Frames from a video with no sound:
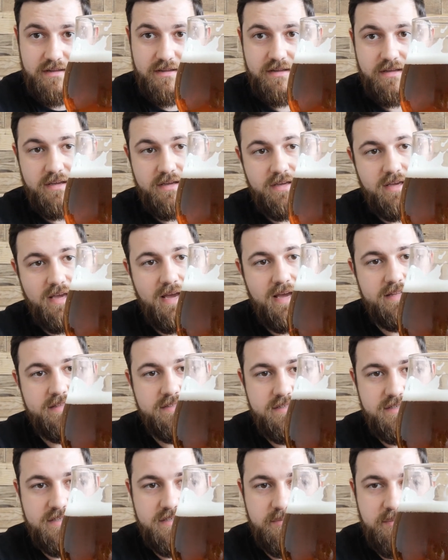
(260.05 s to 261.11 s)
The head's
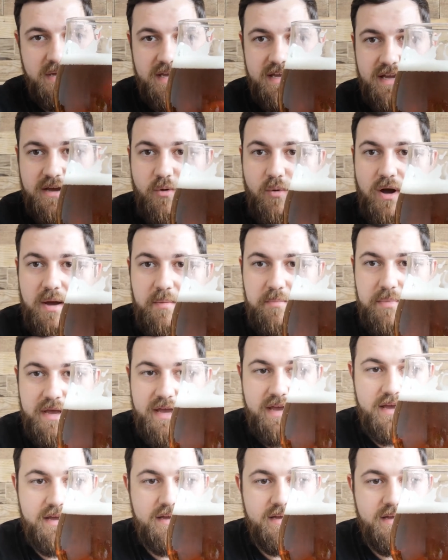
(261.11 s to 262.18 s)
dissipating quite a
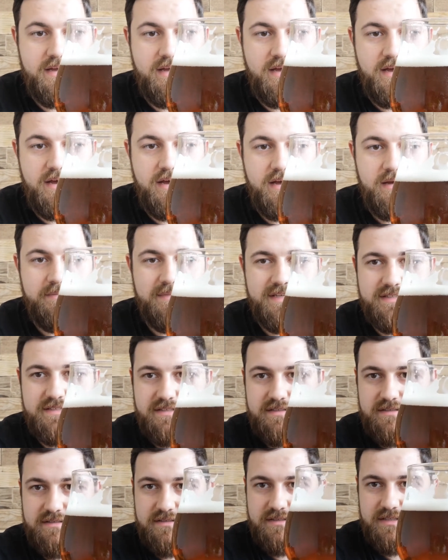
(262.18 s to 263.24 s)
bit.
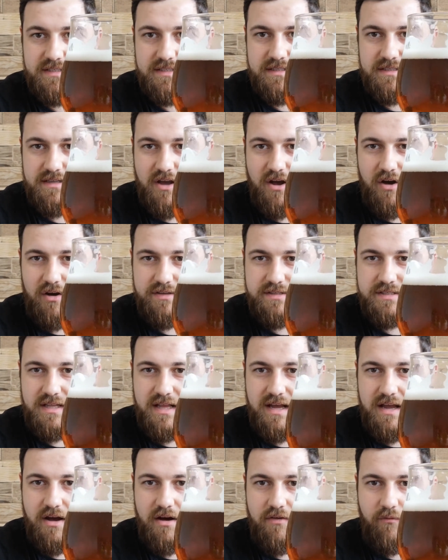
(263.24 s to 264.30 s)
It's a
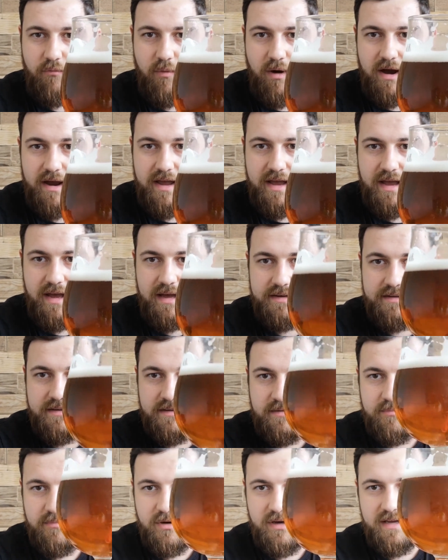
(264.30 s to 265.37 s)
slight off-white head,
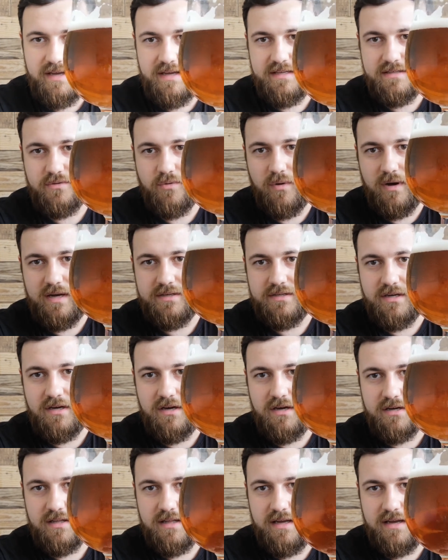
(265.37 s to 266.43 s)
but it is quite
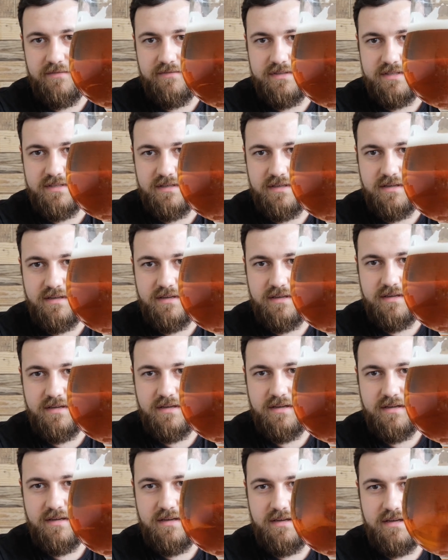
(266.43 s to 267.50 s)
dark there, isn't it?
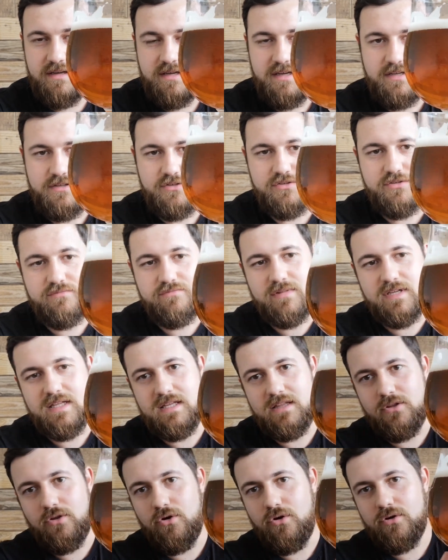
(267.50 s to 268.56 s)
It doesn't really
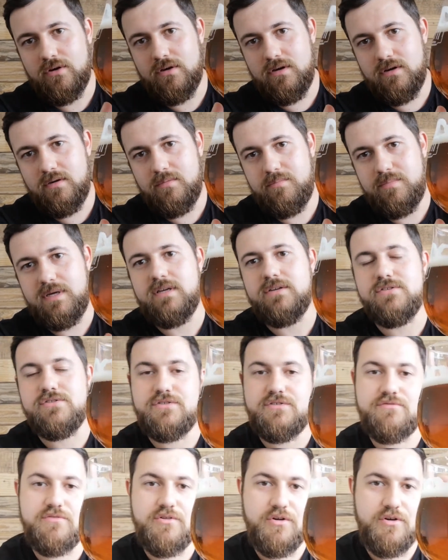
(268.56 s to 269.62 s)
look
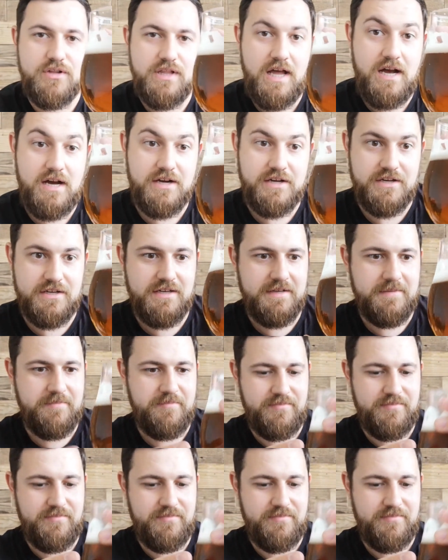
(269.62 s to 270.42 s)
Pilsner or lager.